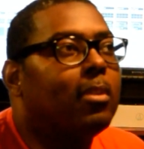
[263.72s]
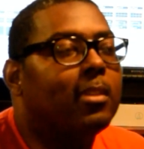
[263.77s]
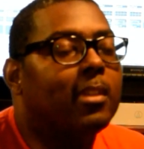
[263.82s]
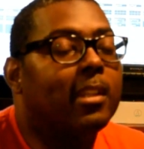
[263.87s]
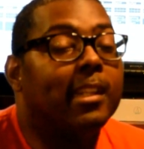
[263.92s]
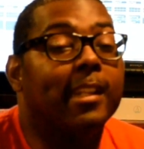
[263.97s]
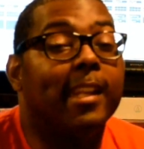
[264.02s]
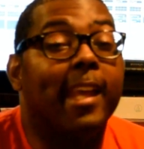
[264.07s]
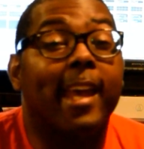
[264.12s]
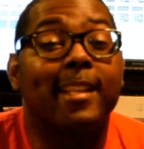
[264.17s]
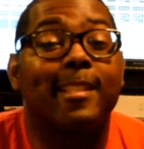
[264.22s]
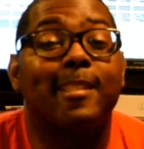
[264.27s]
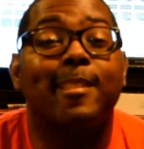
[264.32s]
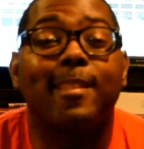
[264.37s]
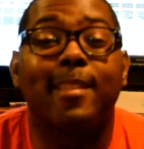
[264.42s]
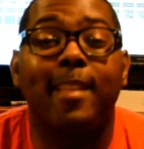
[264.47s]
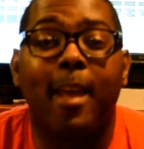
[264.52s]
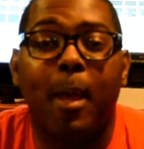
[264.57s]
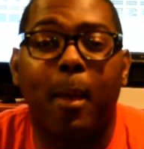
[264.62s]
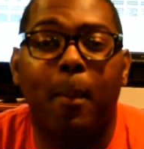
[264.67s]
the next
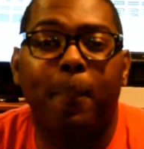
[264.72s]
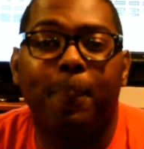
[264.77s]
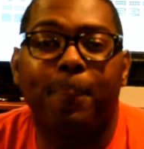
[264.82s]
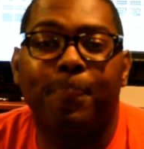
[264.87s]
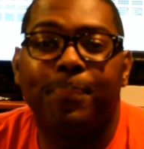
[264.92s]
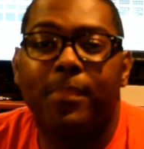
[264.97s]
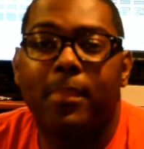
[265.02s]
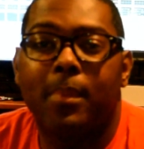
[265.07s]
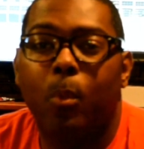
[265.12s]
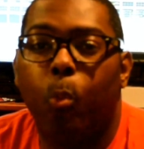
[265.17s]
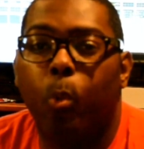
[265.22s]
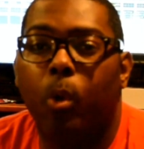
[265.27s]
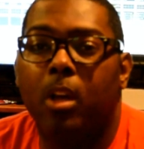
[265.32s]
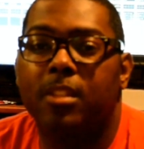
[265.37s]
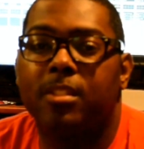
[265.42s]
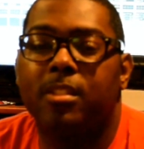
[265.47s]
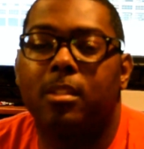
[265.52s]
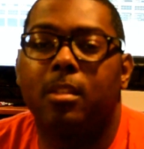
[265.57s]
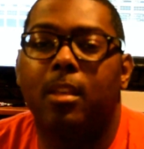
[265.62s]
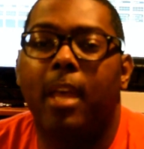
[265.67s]
step
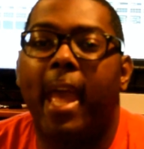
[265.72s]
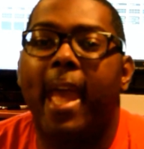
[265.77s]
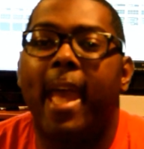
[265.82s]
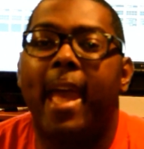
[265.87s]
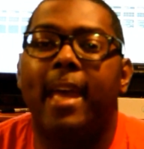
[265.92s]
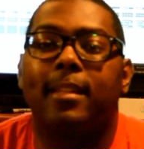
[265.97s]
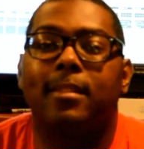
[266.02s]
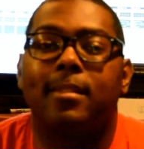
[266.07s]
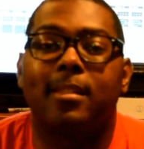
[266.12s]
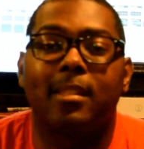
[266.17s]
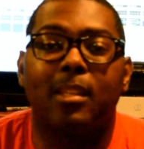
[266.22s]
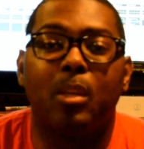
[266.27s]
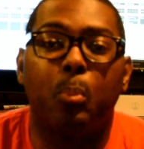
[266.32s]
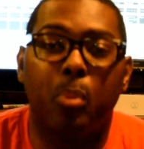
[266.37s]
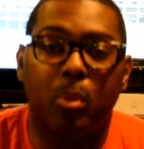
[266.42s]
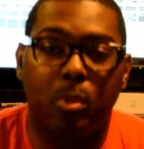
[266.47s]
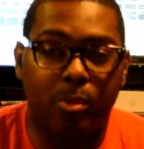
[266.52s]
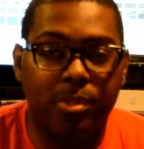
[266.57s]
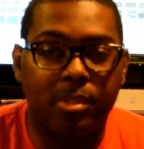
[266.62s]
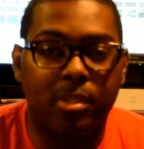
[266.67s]
was to add
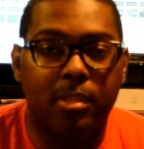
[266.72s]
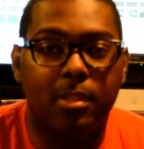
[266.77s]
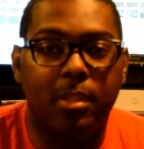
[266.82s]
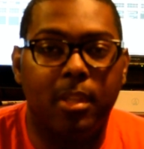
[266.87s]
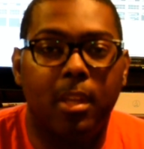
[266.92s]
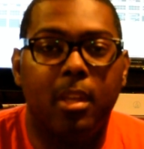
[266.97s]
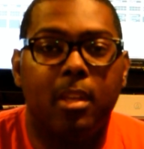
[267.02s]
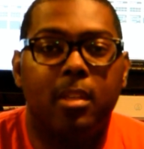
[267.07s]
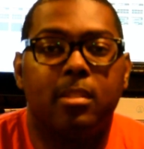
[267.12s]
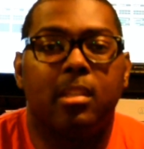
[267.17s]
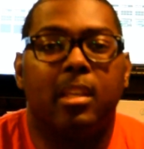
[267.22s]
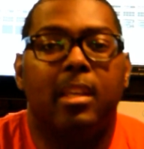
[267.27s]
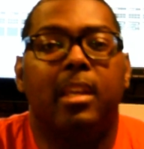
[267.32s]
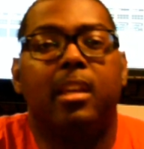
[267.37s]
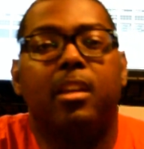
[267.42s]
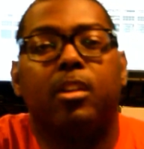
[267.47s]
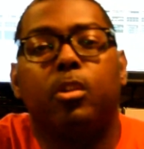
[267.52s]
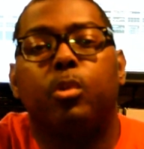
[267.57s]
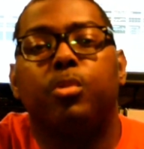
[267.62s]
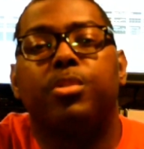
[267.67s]
cymbals, to
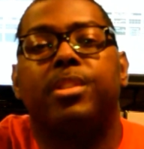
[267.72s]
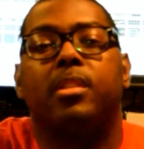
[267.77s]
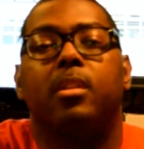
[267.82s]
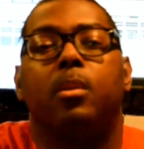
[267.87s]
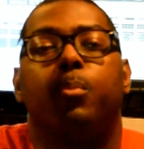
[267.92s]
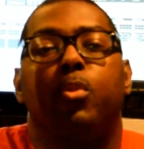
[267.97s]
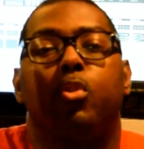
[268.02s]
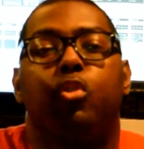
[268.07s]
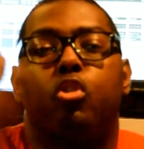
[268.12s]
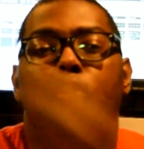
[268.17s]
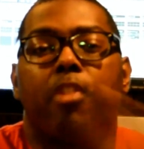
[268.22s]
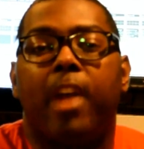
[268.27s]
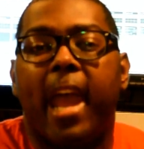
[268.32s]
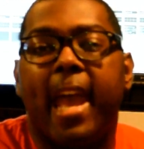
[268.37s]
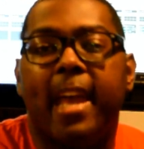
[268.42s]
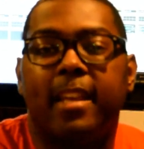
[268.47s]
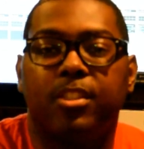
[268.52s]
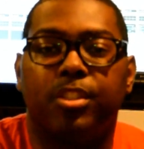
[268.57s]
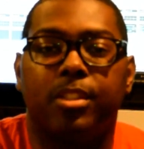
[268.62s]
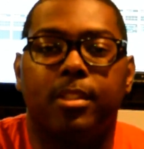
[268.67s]
hear those cymbal
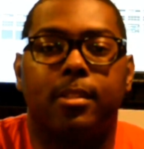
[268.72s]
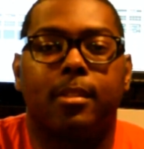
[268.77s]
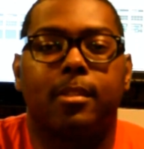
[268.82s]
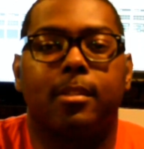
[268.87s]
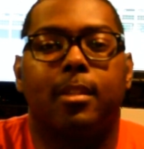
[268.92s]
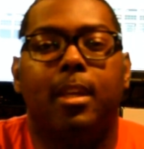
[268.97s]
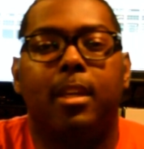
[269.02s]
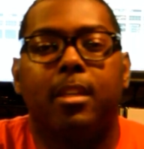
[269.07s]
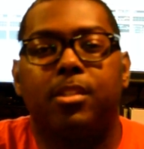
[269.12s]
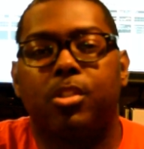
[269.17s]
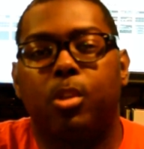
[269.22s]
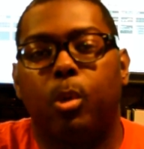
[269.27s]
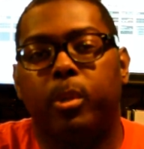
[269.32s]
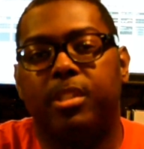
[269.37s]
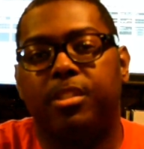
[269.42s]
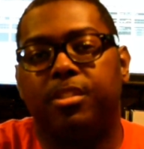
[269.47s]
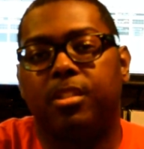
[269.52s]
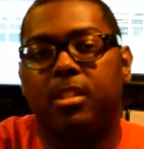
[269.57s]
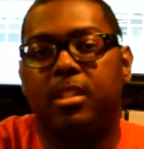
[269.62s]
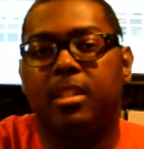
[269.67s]
crashes. So
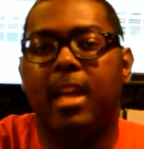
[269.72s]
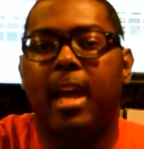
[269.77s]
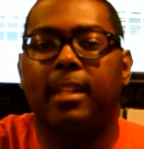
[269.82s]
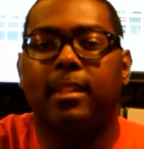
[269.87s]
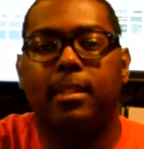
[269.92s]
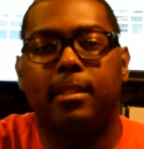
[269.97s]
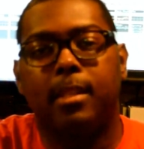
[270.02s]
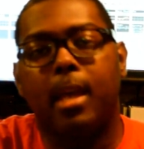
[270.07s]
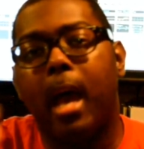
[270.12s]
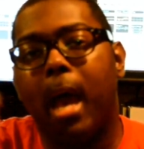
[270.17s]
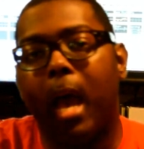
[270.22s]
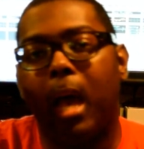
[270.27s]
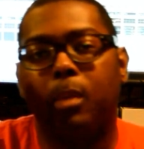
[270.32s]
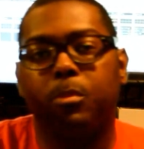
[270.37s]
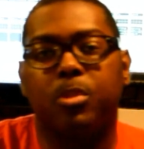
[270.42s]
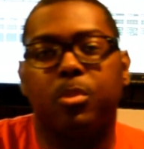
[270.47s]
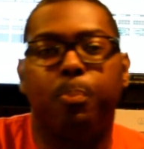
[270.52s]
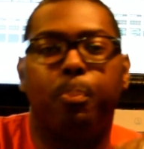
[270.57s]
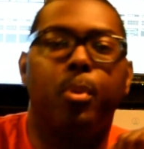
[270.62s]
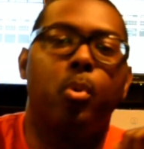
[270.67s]
it's just not the
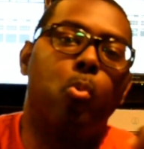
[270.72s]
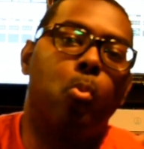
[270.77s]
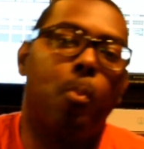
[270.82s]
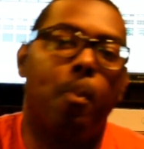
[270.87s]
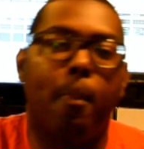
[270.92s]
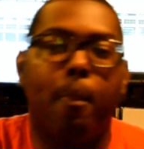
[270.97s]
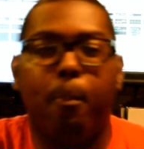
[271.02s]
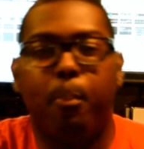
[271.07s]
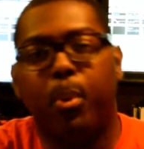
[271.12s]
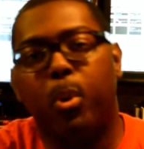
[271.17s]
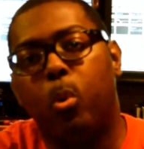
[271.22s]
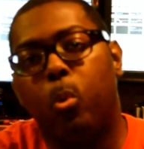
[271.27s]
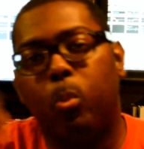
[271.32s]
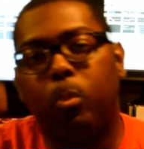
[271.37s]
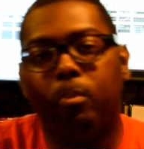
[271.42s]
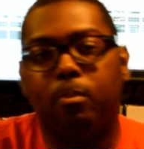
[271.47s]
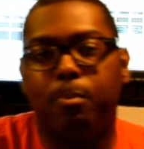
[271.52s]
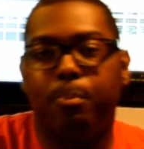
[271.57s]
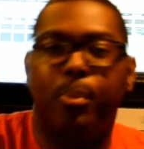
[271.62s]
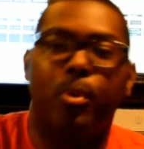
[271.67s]
toms, boom, boom,
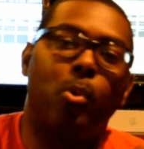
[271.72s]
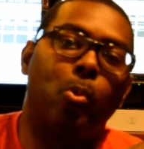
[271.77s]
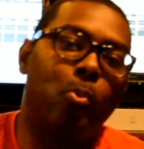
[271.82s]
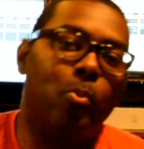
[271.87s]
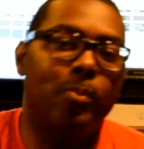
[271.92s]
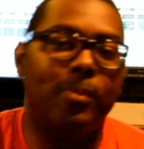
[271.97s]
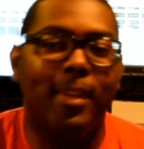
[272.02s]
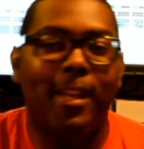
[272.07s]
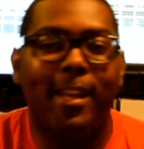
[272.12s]
boom.